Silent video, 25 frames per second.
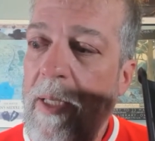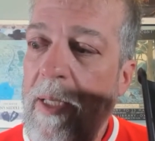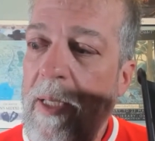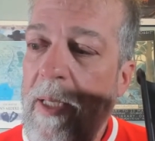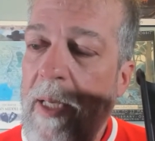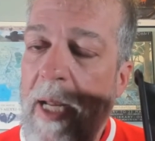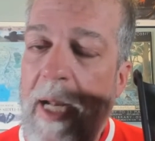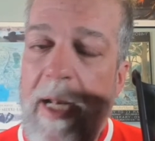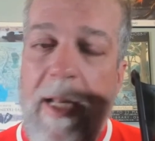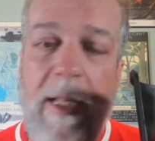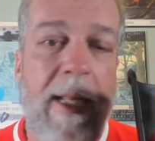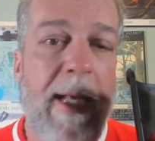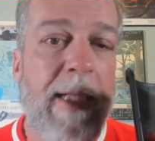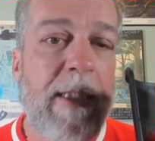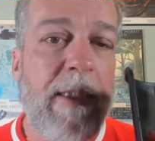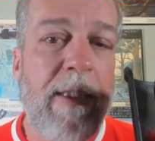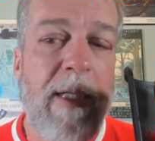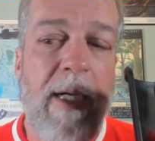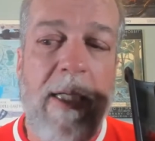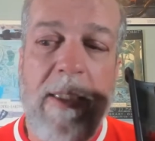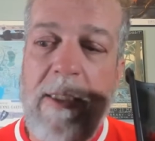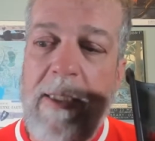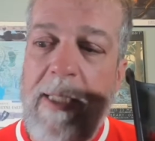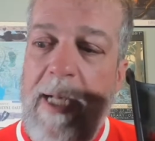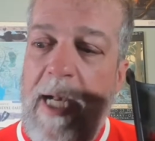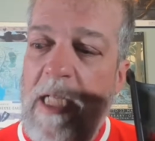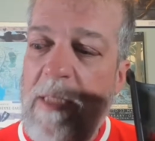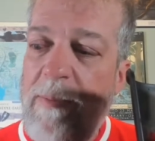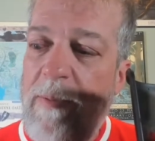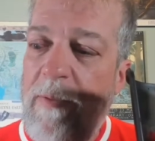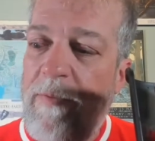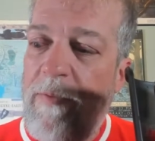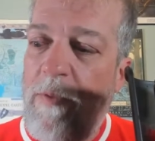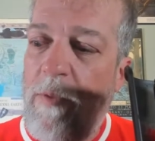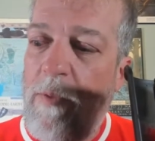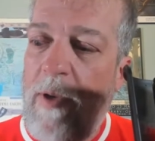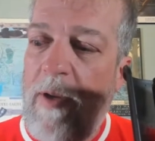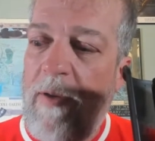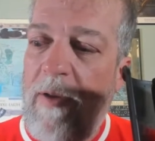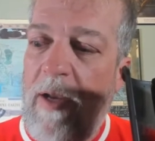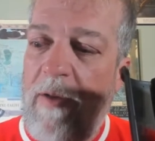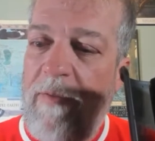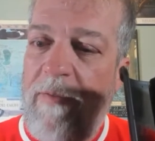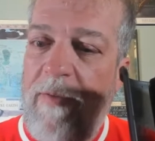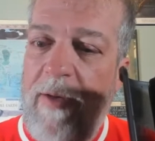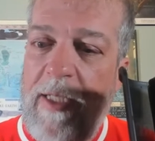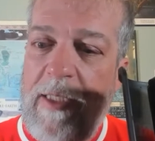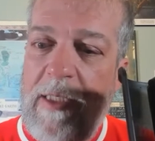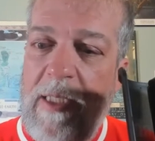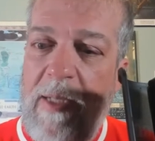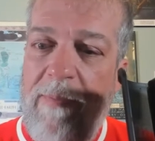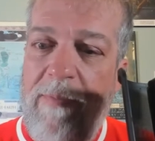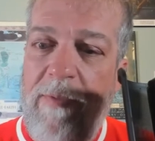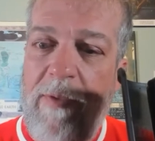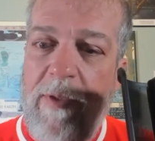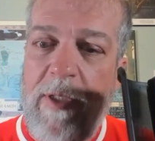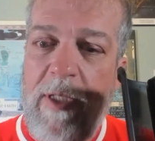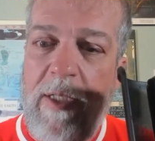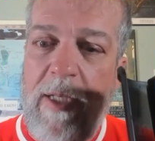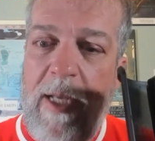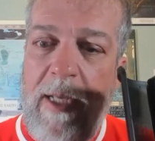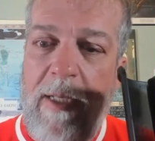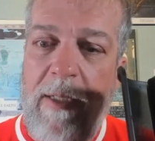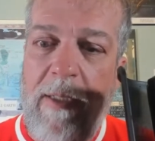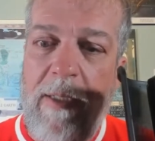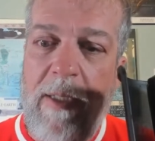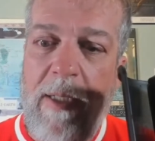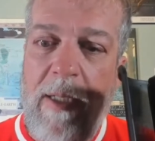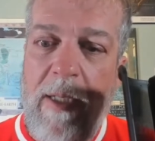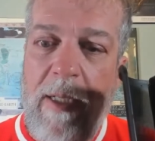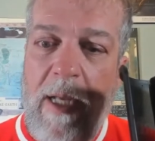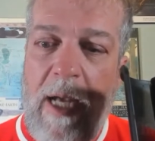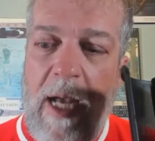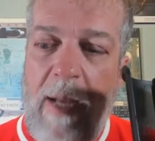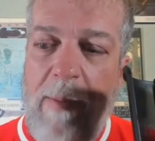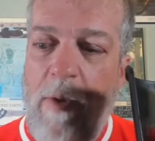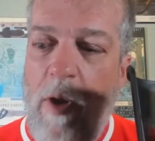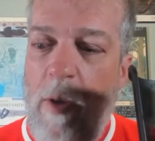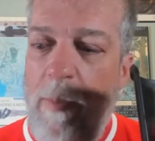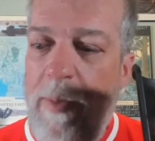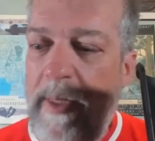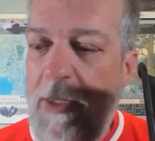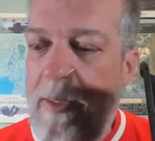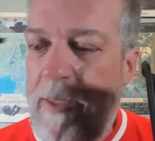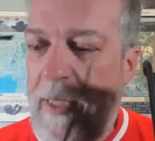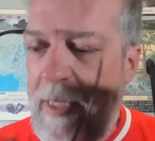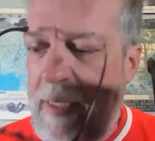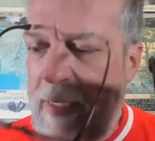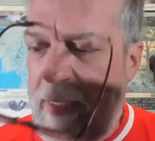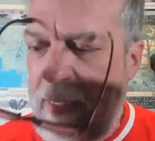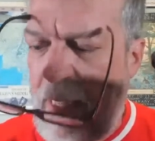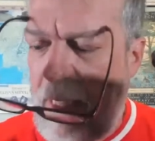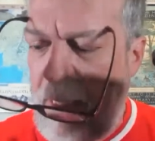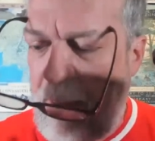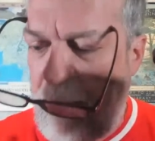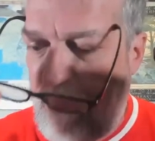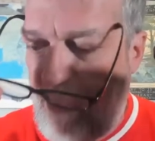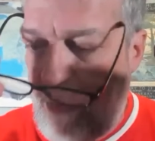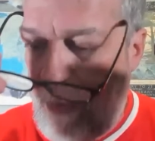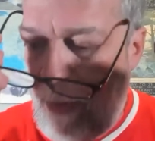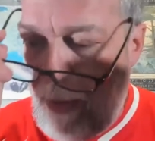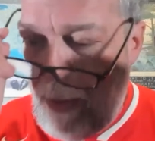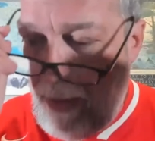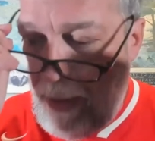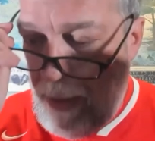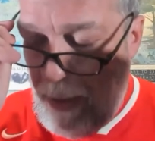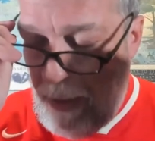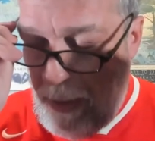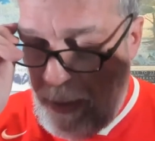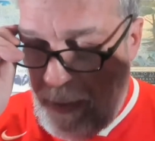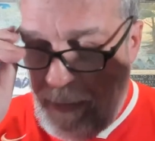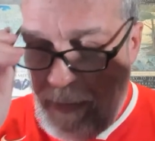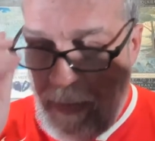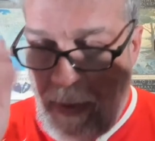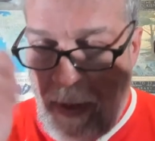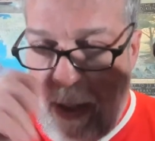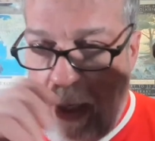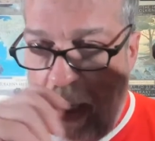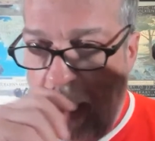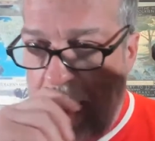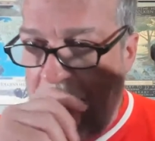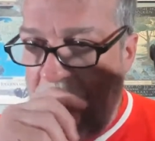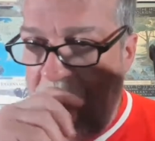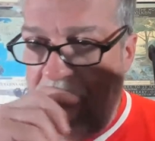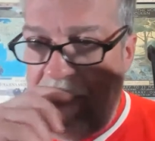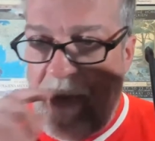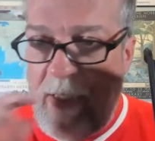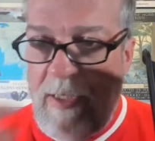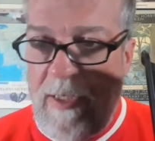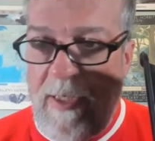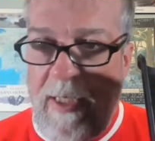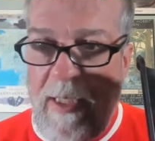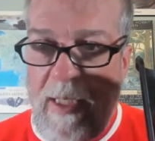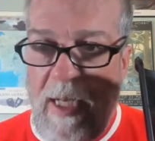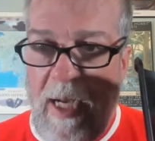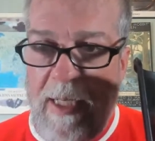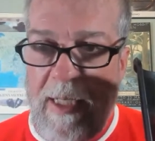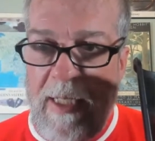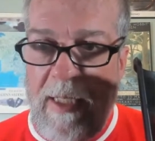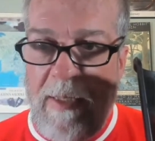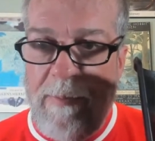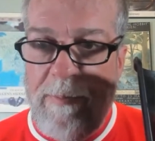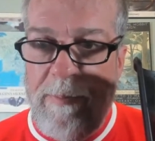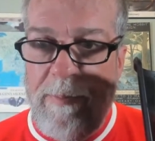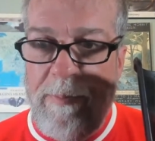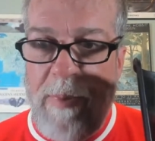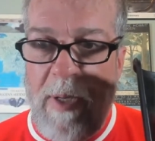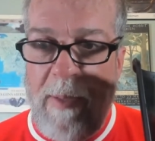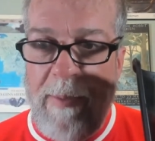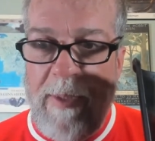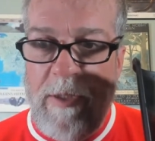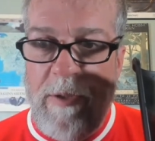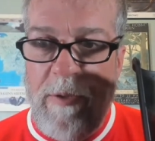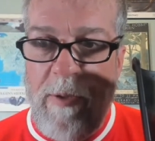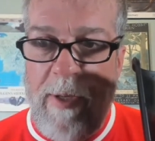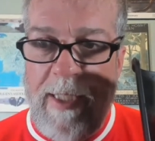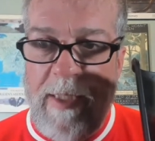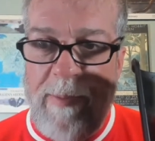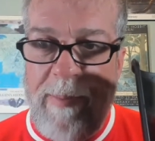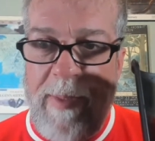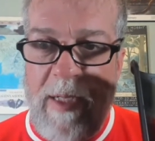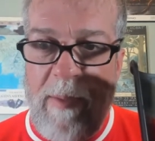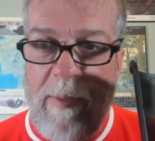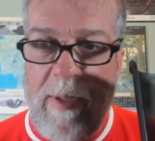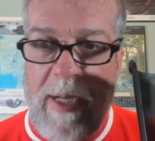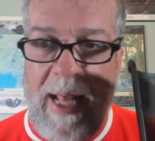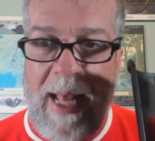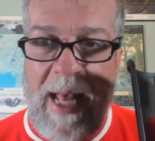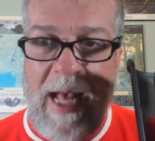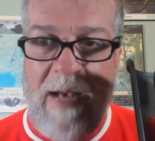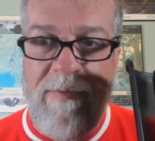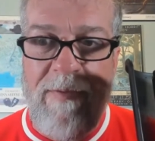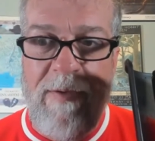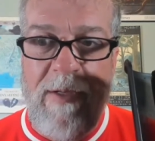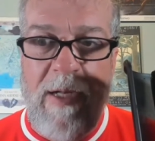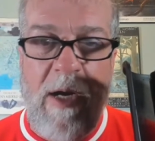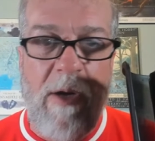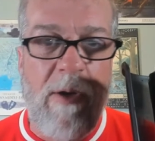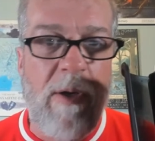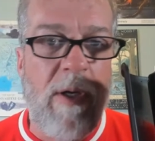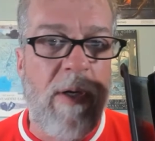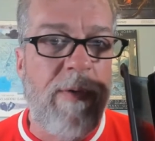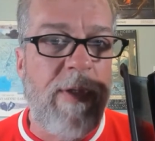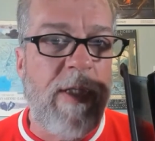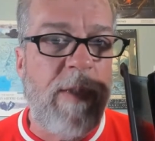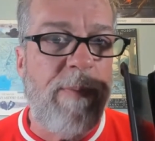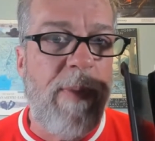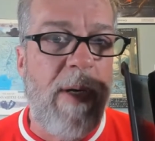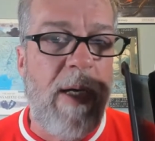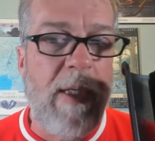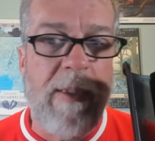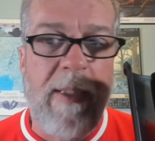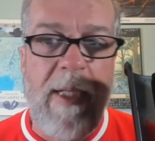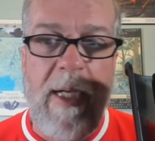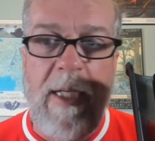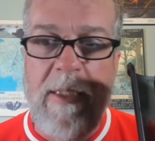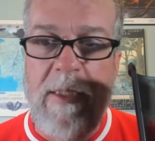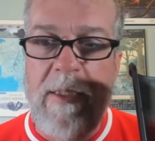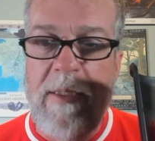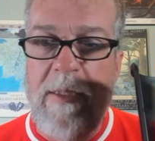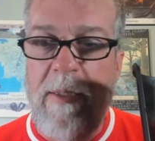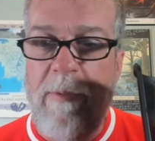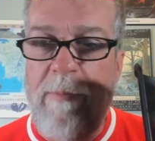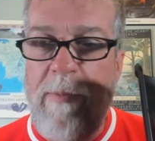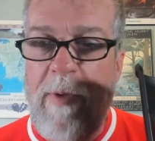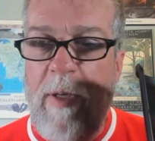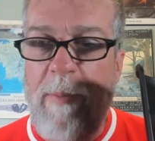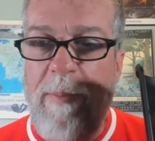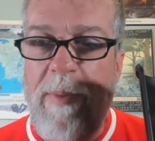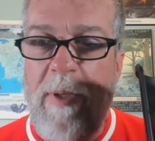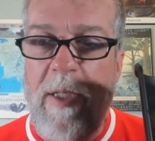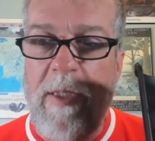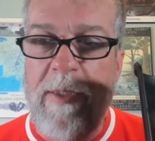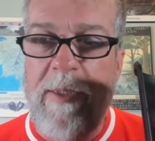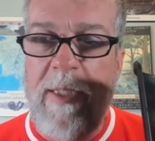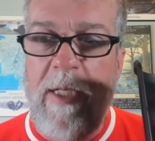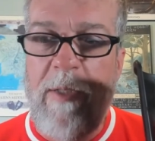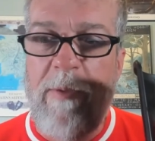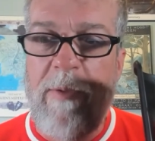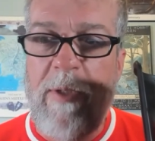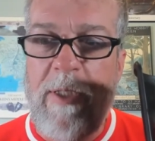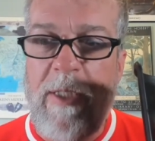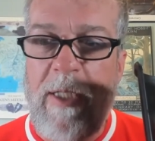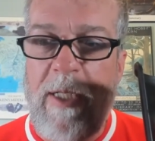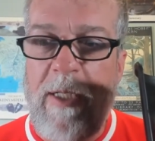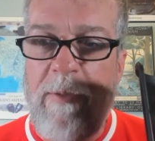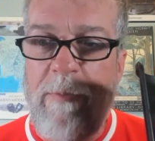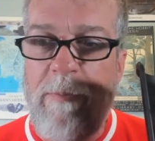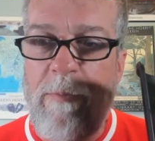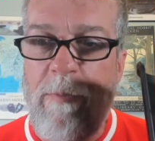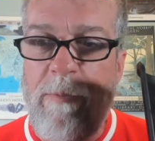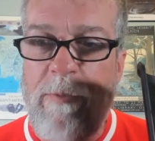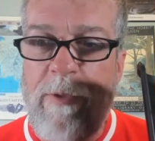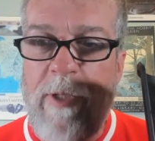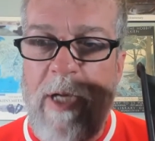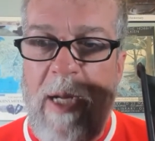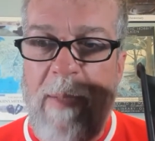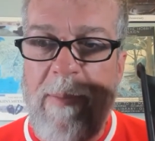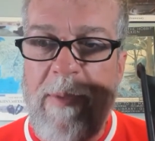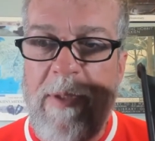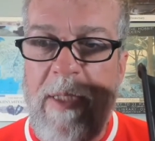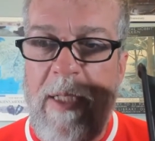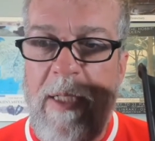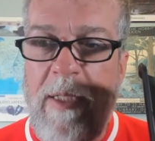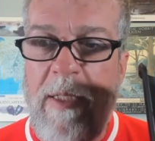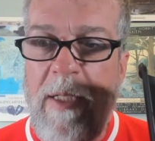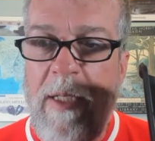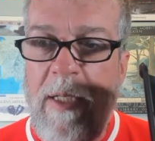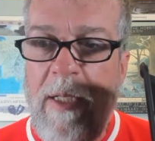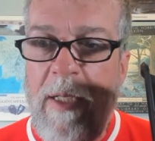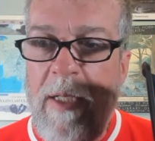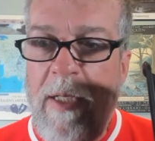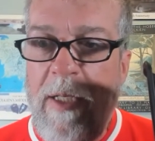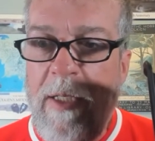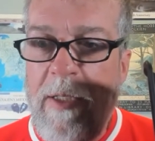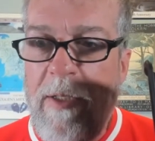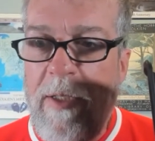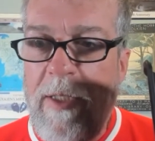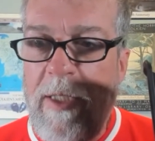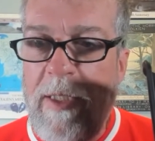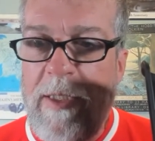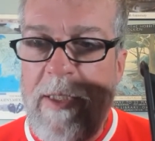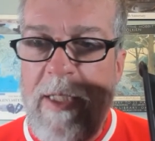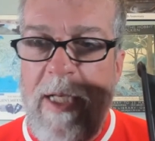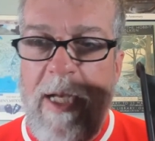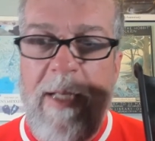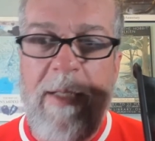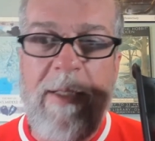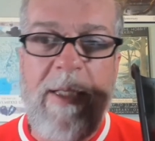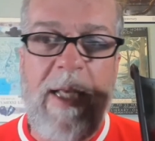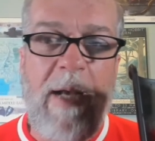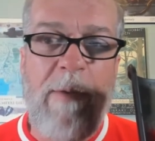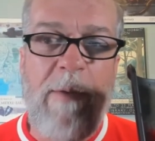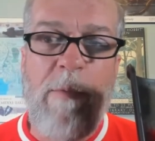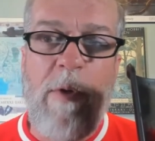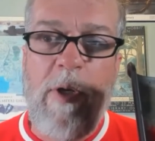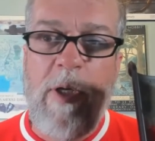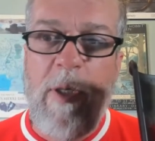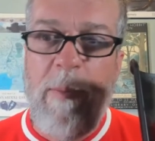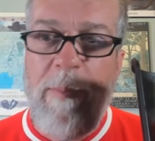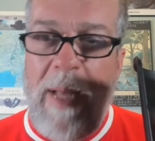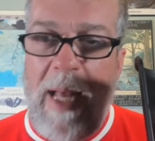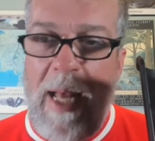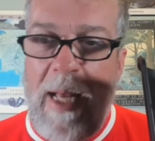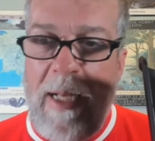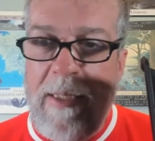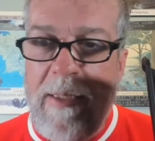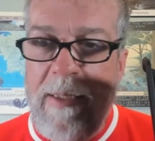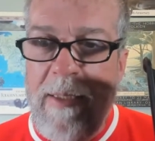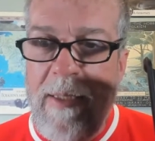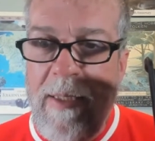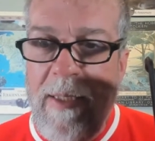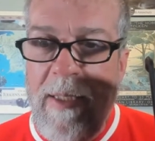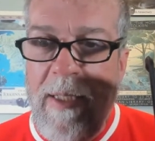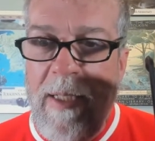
Any last thoughts, guys, before I finish up for tonight? I'm hoping that on average, I'm going to probably try to spend about a half an hour on these podcasts. Realpolitik chimes in. Good to see. Hey, yeah, welcome back.